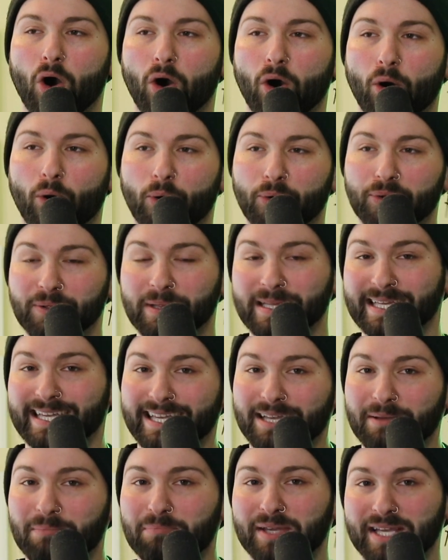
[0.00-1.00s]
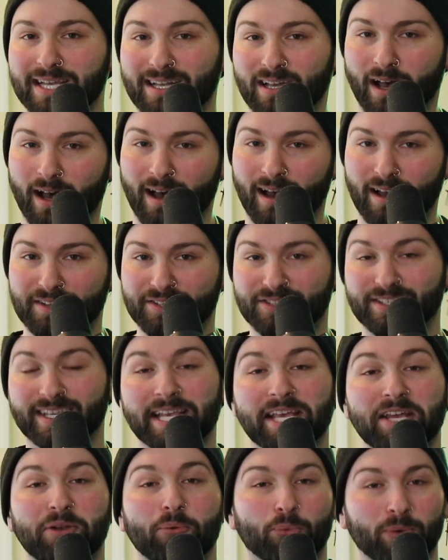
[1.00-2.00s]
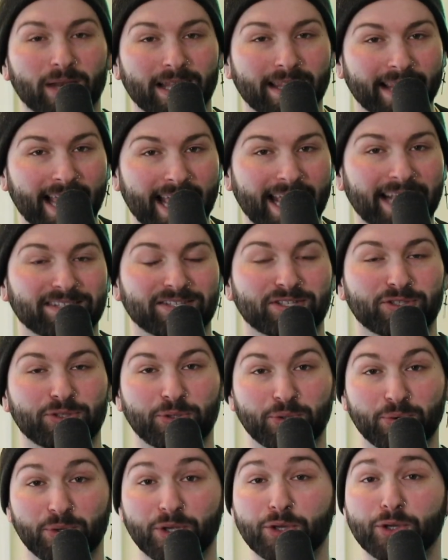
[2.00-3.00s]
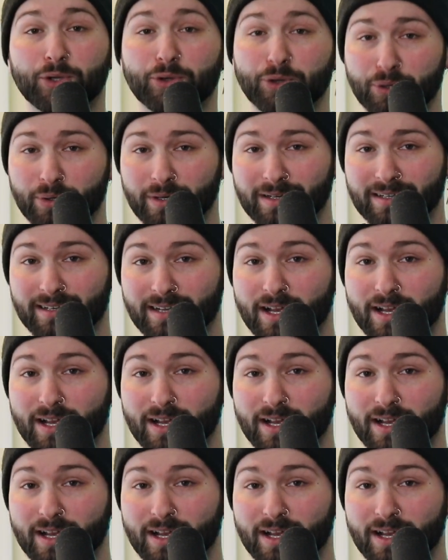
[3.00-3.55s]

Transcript: only because it relates to you,